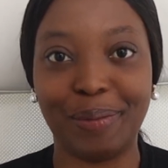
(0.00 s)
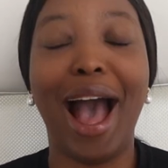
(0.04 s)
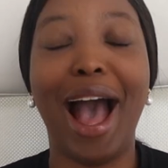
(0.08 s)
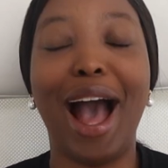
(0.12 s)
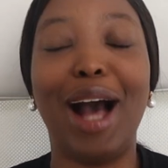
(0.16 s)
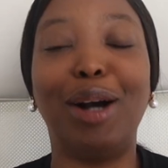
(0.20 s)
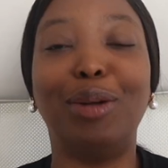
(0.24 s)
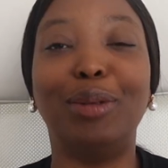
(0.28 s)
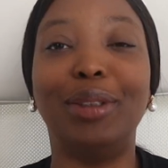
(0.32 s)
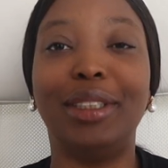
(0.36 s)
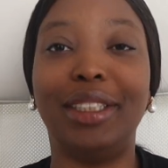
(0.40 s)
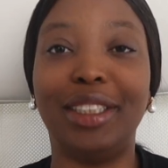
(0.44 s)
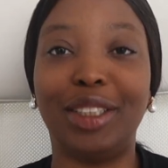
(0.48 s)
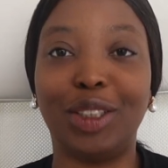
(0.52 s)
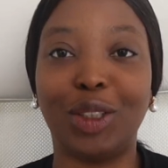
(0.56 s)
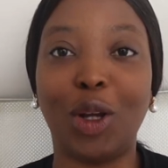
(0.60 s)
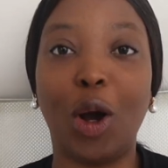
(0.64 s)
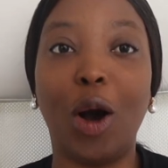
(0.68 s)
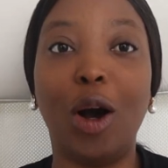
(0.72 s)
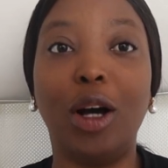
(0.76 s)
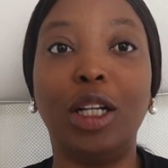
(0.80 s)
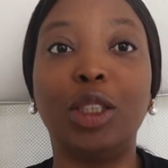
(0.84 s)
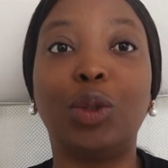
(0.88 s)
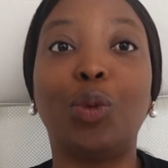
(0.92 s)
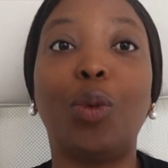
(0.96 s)
I will
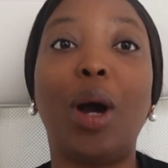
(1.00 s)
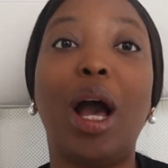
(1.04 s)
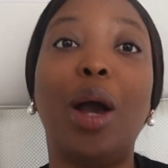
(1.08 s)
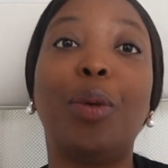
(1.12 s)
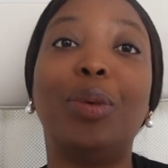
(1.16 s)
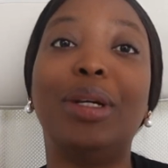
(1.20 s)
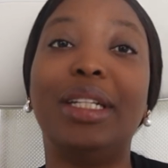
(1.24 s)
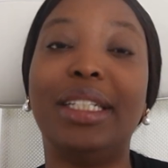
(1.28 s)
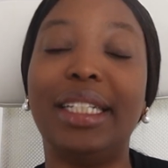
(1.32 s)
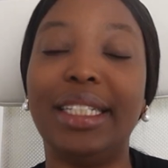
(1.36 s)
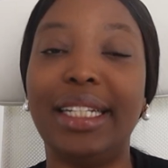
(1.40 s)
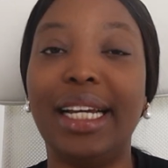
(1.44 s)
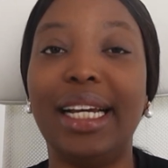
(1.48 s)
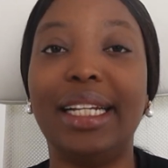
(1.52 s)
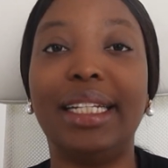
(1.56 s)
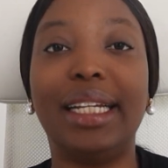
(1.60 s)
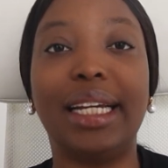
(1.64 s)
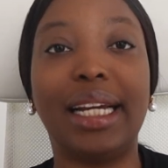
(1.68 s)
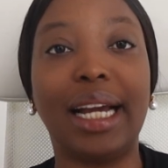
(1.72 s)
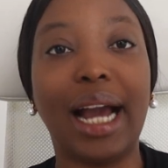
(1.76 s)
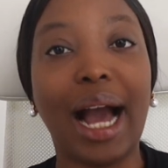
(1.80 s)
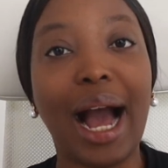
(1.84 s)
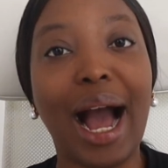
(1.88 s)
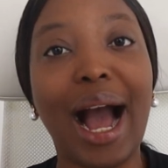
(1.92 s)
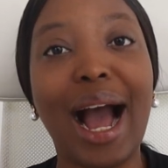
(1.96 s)
discuss why we needed the
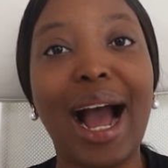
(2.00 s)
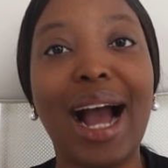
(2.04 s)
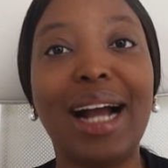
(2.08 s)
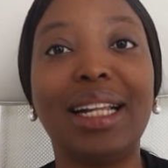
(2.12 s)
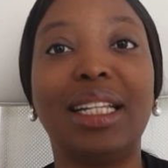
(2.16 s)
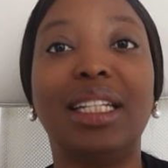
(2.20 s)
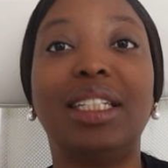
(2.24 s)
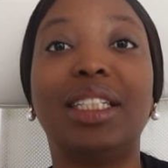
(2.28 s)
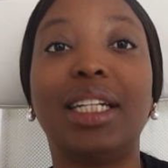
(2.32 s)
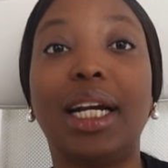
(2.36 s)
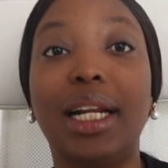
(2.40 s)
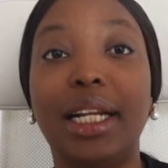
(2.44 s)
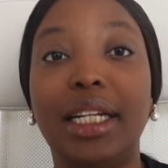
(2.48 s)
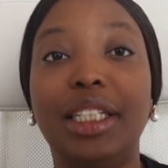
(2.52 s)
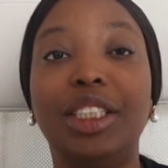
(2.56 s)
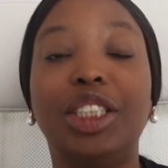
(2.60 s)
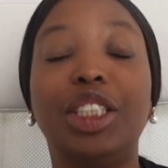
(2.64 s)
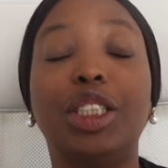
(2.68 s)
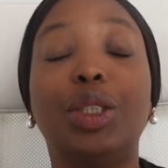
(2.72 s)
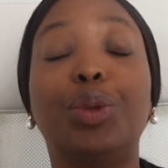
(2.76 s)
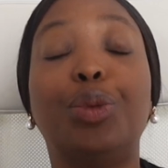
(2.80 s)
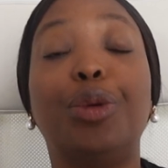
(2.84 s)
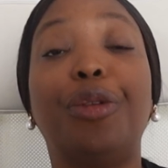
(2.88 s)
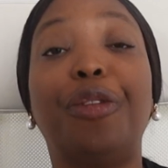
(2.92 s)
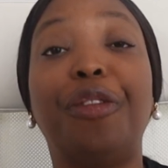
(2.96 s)
car, the
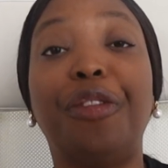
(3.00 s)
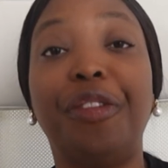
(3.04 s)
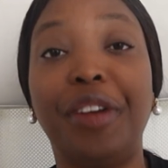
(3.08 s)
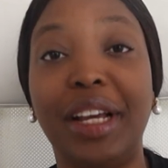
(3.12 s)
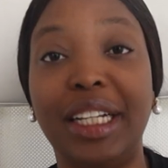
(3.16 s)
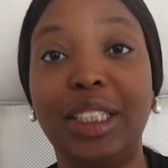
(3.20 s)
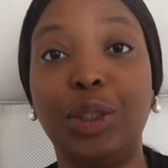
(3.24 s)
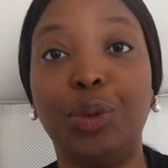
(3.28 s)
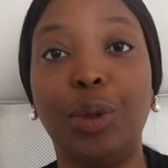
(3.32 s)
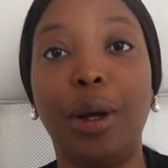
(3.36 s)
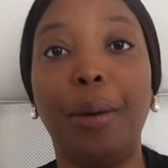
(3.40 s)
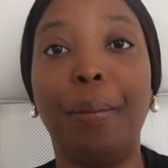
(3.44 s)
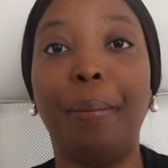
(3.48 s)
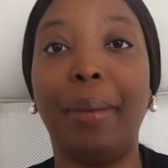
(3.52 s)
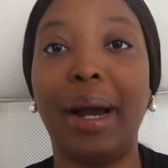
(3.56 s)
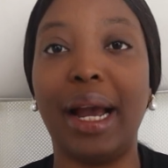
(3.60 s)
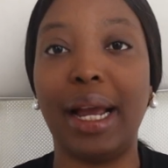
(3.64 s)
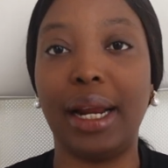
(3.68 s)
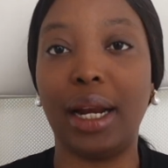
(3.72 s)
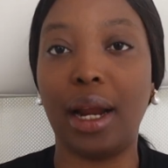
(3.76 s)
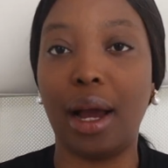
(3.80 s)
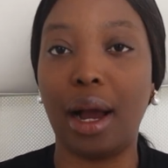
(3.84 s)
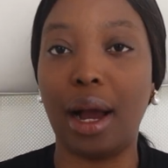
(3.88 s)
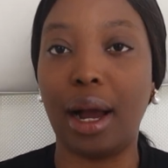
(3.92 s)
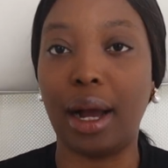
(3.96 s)
challenges we faced when
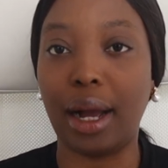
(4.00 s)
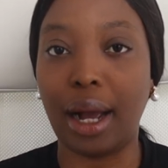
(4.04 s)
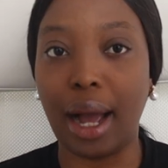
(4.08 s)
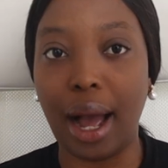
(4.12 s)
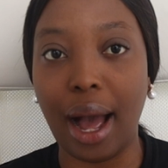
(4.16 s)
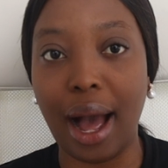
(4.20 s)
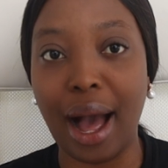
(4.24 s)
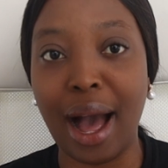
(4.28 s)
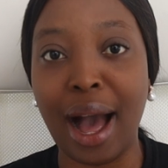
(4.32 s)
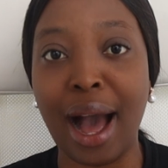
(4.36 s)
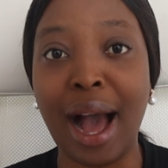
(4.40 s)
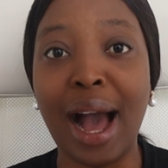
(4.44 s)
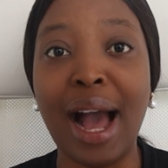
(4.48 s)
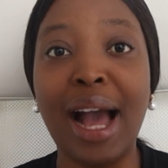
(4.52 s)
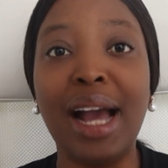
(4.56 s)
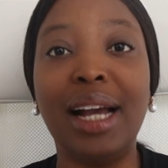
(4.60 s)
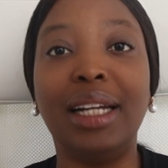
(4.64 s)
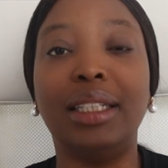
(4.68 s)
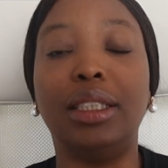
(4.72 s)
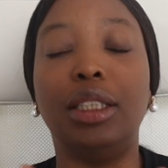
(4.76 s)
buying our car,